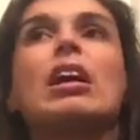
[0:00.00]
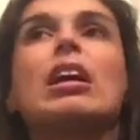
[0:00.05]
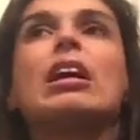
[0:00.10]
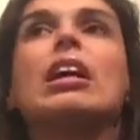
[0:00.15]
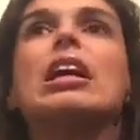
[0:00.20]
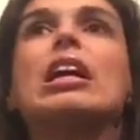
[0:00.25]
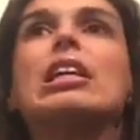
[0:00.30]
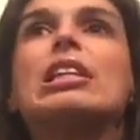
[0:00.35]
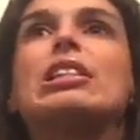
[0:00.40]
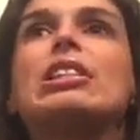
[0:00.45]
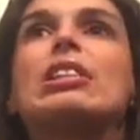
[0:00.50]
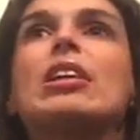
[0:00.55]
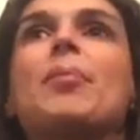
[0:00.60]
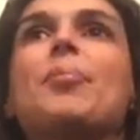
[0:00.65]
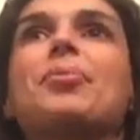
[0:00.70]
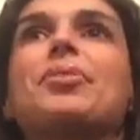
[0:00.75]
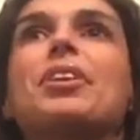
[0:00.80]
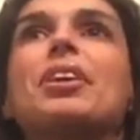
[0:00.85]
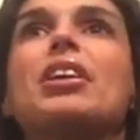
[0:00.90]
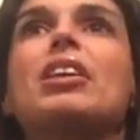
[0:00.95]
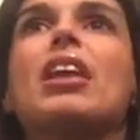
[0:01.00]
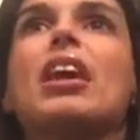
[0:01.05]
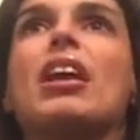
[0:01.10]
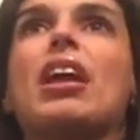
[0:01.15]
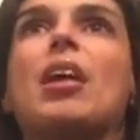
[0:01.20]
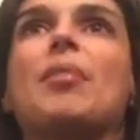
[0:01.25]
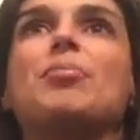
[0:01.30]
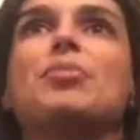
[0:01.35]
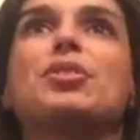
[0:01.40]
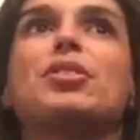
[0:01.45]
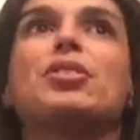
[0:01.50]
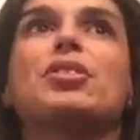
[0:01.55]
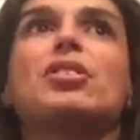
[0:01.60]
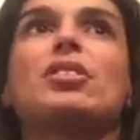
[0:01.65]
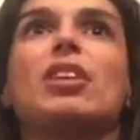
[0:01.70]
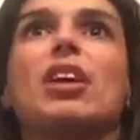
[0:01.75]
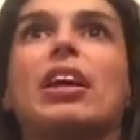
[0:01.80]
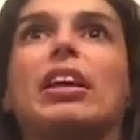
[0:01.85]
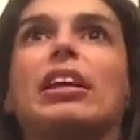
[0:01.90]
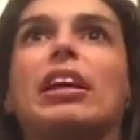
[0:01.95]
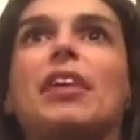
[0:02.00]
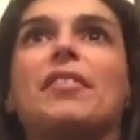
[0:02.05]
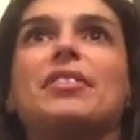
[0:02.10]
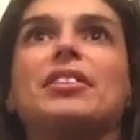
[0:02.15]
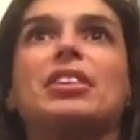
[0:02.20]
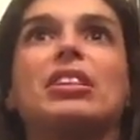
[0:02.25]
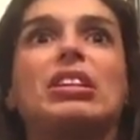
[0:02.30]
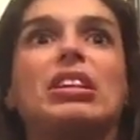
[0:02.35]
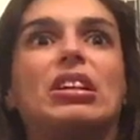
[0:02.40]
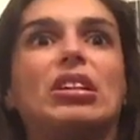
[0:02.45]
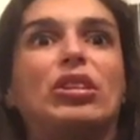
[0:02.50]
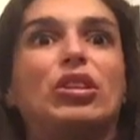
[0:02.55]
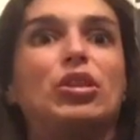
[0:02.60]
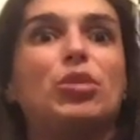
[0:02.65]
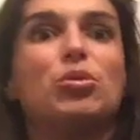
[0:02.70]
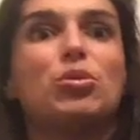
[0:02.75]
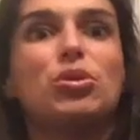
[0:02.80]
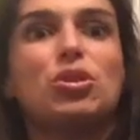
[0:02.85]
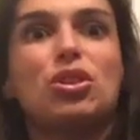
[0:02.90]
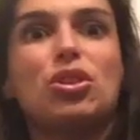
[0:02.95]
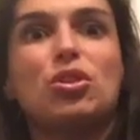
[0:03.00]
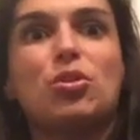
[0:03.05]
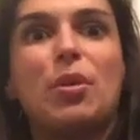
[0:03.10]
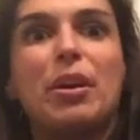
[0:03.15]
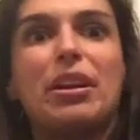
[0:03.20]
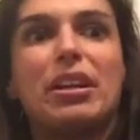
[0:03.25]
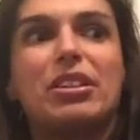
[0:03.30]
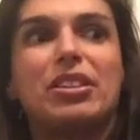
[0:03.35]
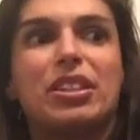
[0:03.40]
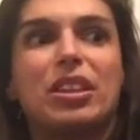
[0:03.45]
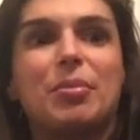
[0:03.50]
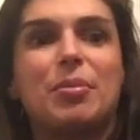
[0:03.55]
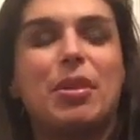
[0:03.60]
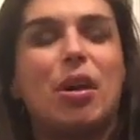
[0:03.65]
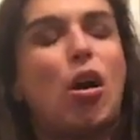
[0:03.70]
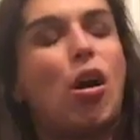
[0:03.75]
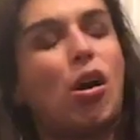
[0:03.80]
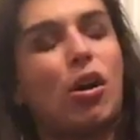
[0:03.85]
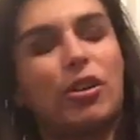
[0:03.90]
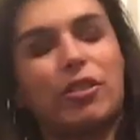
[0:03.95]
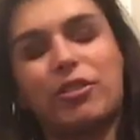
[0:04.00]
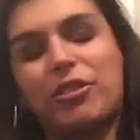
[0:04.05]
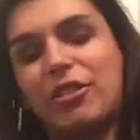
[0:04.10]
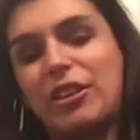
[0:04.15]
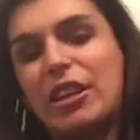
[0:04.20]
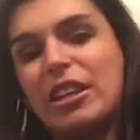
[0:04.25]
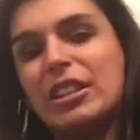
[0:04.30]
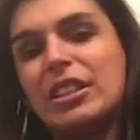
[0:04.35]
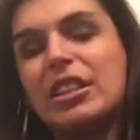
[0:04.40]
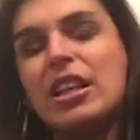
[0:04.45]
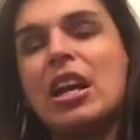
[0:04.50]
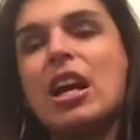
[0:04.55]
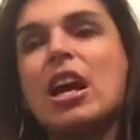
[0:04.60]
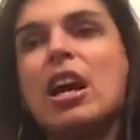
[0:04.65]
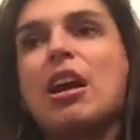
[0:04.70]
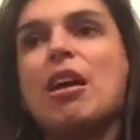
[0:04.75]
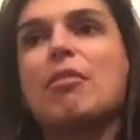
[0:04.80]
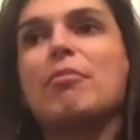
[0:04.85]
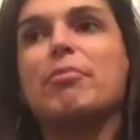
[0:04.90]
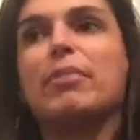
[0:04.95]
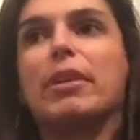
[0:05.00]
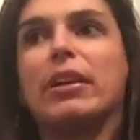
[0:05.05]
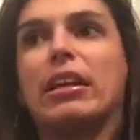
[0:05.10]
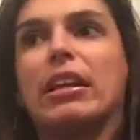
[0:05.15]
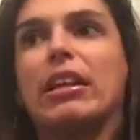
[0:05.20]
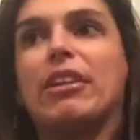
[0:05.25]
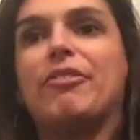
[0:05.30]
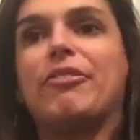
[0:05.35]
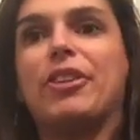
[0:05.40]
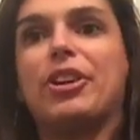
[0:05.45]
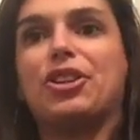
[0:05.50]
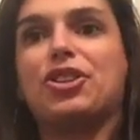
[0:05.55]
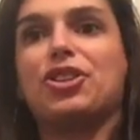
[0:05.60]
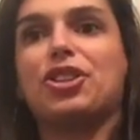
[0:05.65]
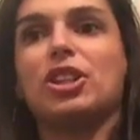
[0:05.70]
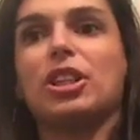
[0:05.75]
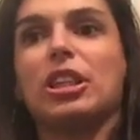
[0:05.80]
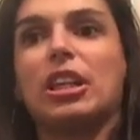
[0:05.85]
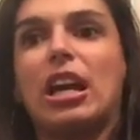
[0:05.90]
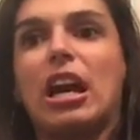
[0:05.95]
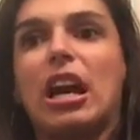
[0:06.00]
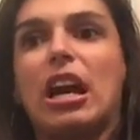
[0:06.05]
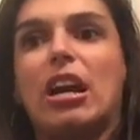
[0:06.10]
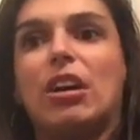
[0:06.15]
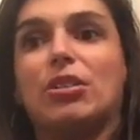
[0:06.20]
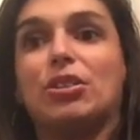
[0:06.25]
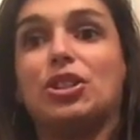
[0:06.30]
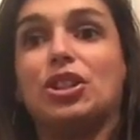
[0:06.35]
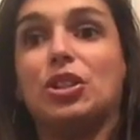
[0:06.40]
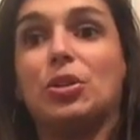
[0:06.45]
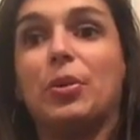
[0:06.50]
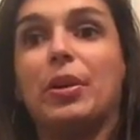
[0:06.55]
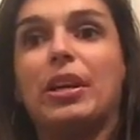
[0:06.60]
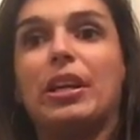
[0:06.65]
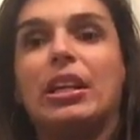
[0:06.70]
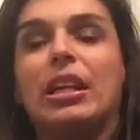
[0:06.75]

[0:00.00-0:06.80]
It's something that I'm just, like, having to get used to, and it's gonna be a hard feat, but eventually I'll do it.